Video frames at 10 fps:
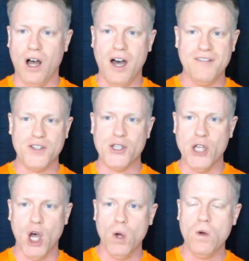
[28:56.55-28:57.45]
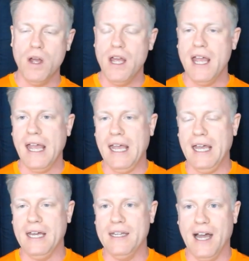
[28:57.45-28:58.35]
off snow
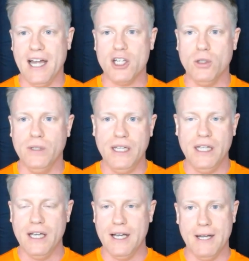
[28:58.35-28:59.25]
and actually